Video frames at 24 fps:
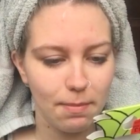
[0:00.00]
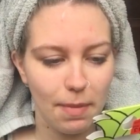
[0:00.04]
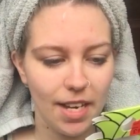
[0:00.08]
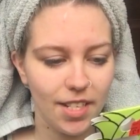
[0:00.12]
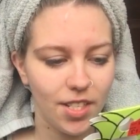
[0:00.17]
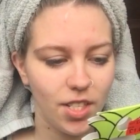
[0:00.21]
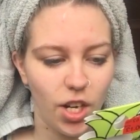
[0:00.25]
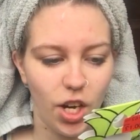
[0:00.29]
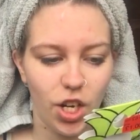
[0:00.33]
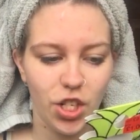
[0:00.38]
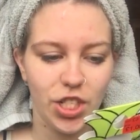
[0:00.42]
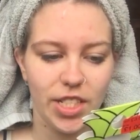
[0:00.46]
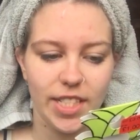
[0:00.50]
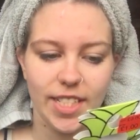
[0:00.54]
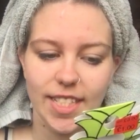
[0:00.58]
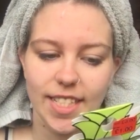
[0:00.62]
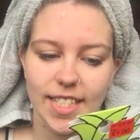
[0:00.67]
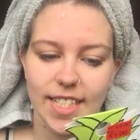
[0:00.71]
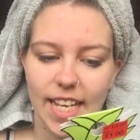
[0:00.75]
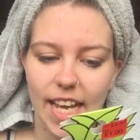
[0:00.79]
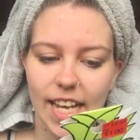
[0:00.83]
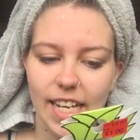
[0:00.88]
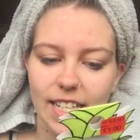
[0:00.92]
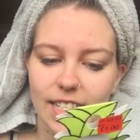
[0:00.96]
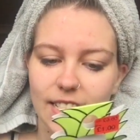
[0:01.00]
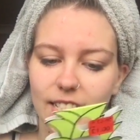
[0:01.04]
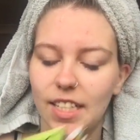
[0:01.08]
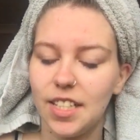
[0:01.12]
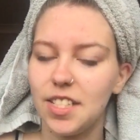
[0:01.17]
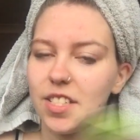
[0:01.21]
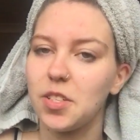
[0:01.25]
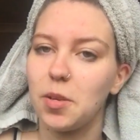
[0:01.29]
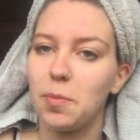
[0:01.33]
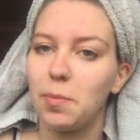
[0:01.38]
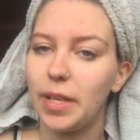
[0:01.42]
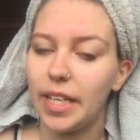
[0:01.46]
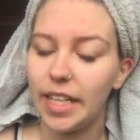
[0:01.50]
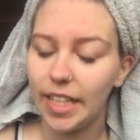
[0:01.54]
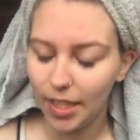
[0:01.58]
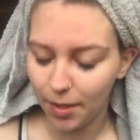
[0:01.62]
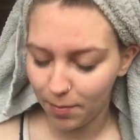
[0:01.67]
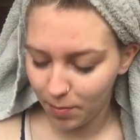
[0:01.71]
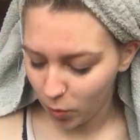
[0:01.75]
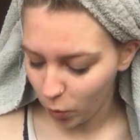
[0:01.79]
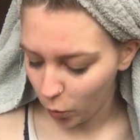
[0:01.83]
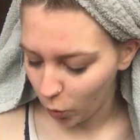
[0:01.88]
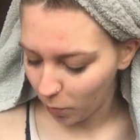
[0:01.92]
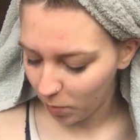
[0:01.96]
massage into skin until it's completely
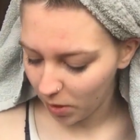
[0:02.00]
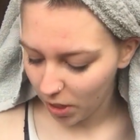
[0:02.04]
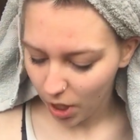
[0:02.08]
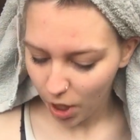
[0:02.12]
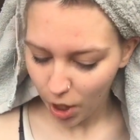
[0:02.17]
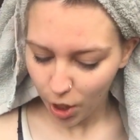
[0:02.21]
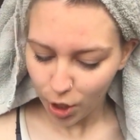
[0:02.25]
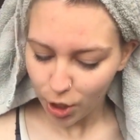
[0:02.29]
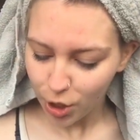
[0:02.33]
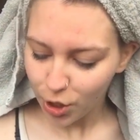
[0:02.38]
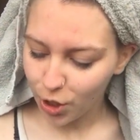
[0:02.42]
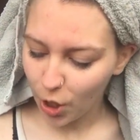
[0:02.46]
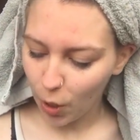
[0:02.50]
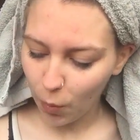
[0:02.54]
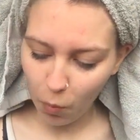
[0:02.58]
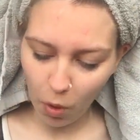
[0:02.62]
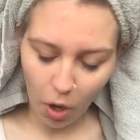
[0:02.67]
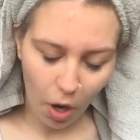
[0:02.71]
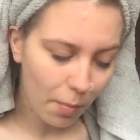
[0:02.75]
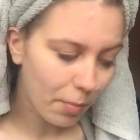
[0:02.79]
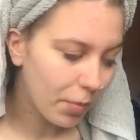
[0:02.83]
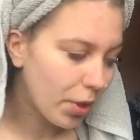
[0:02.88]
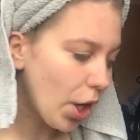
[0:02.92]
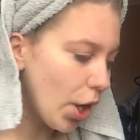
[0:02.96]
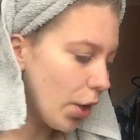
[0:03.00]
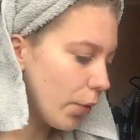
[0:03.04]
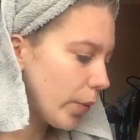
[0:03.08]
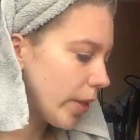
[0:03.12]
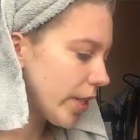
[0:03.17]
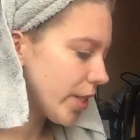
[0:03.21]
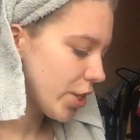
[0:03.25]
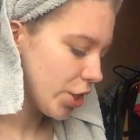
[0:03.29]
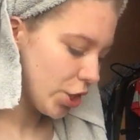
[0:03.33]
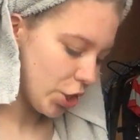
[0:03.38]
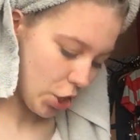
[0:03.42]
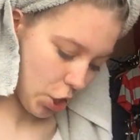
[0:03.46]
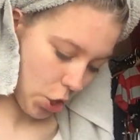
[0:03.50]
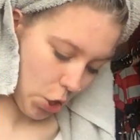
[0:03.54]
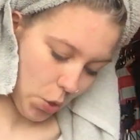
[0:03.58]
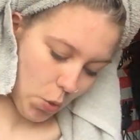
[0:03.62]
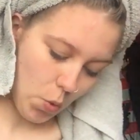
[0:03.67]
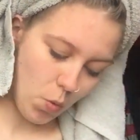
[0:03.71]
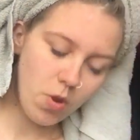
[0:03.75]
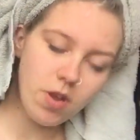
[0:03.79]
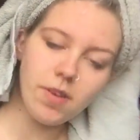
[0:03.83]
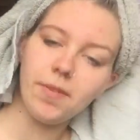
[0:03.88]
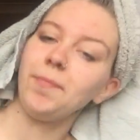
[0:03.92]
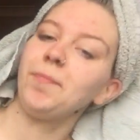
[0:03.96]
absorbed. So what I'm going to
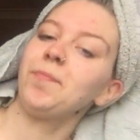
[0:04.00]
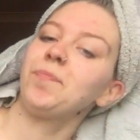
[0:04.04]
do